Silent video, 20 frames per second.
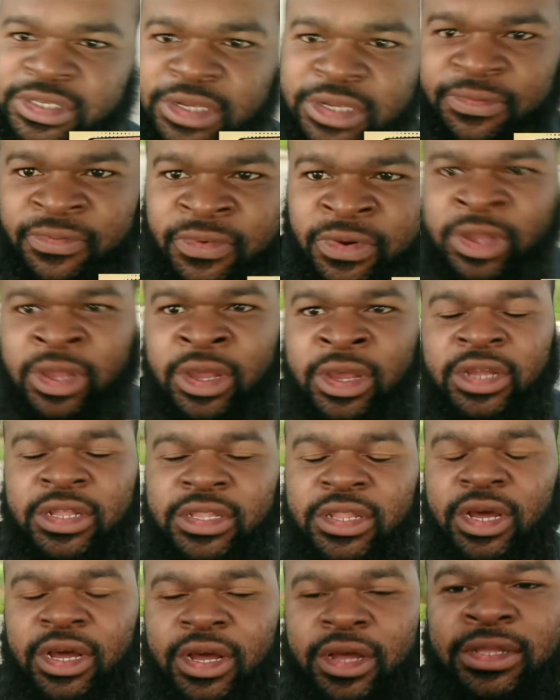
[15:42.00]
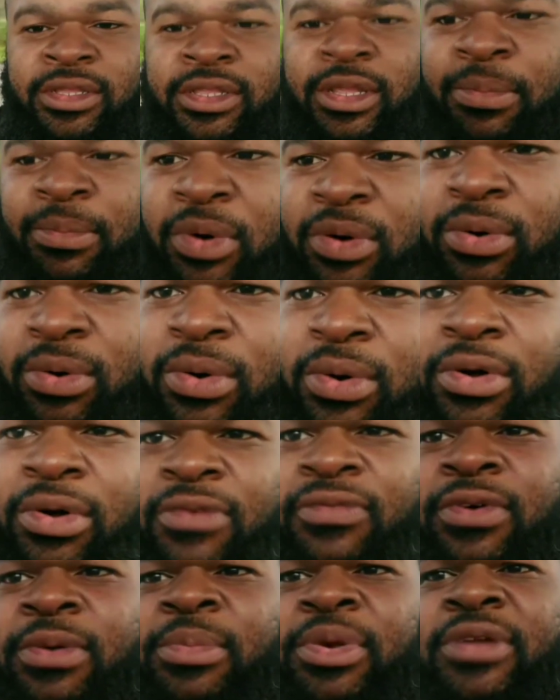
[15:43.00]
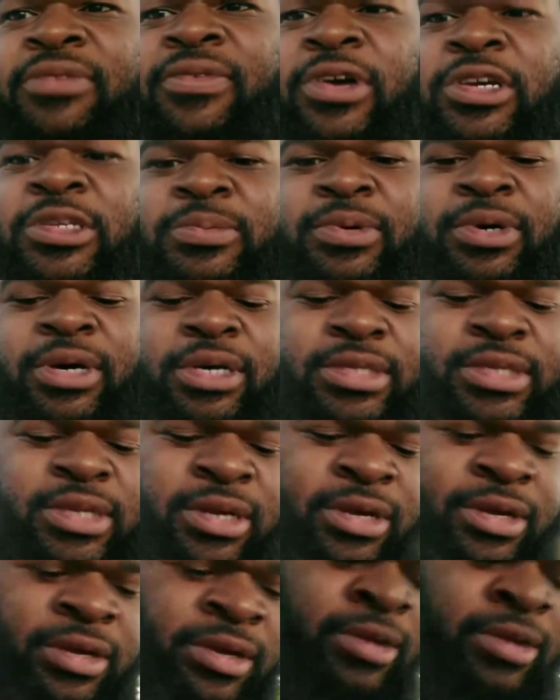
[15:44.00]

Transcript: the, the, the motor oil from in the first place.